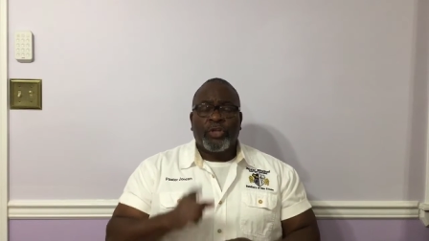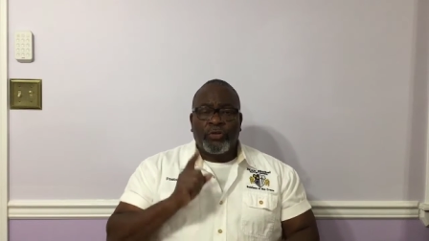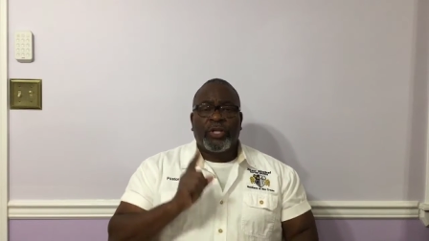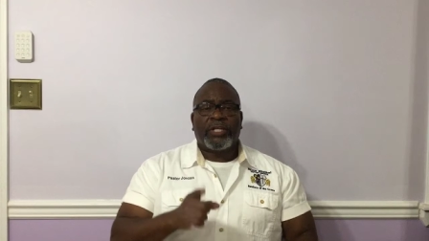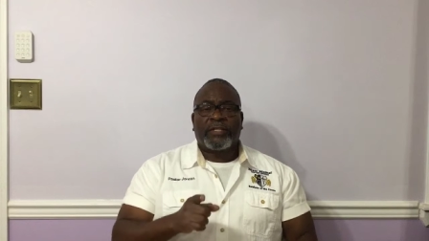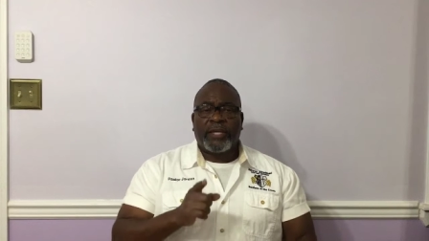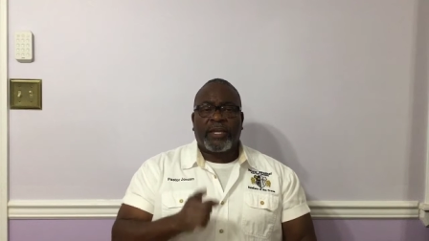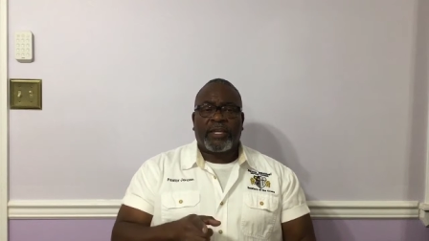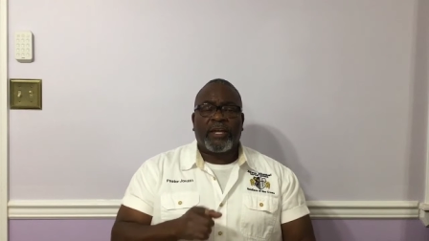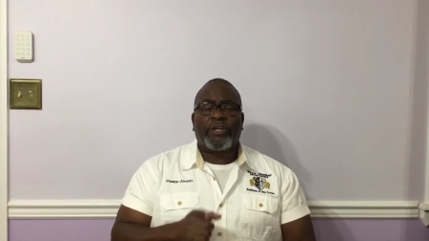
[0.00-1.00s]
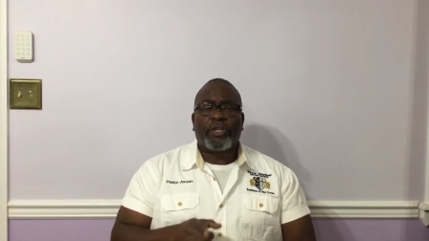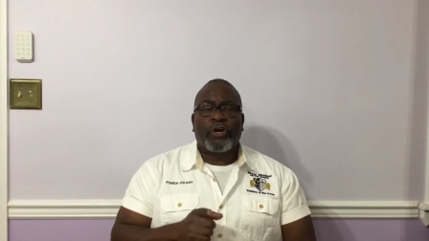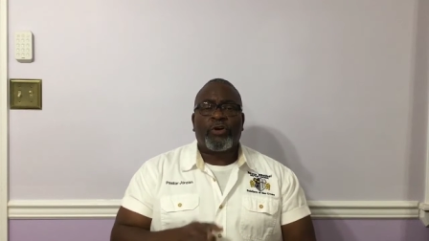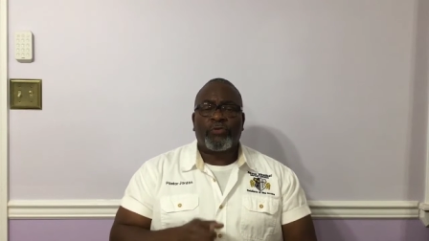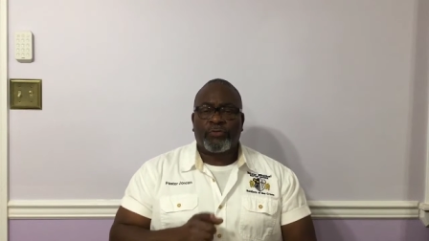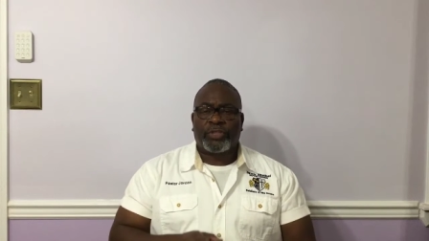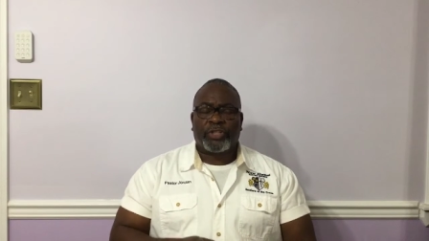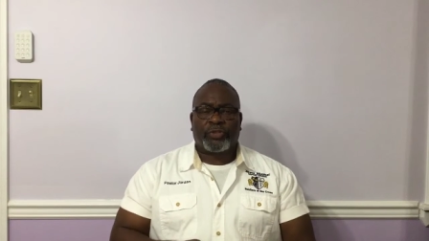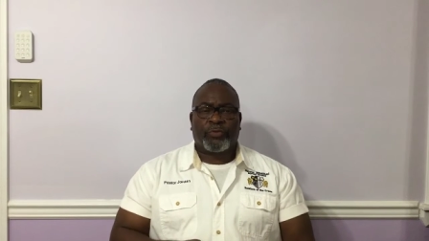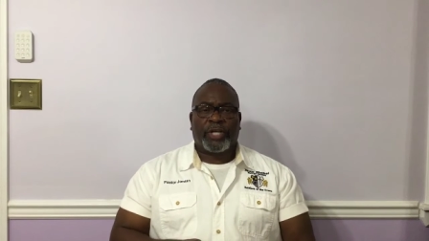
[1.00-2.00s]
You need to take care of your own
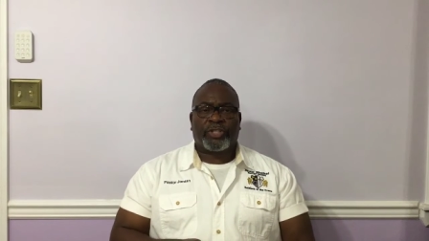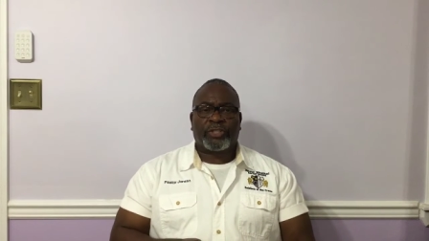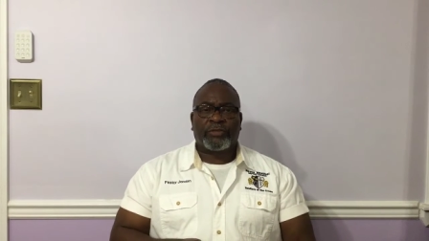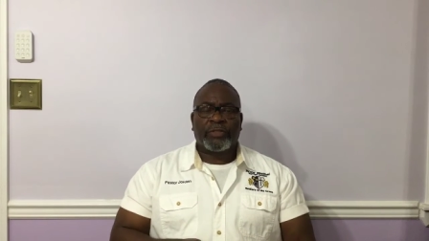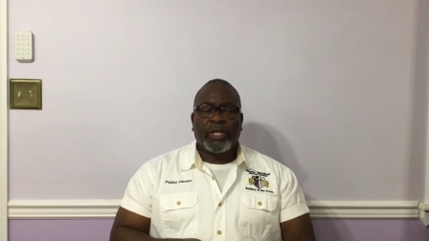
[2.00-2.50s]
situation.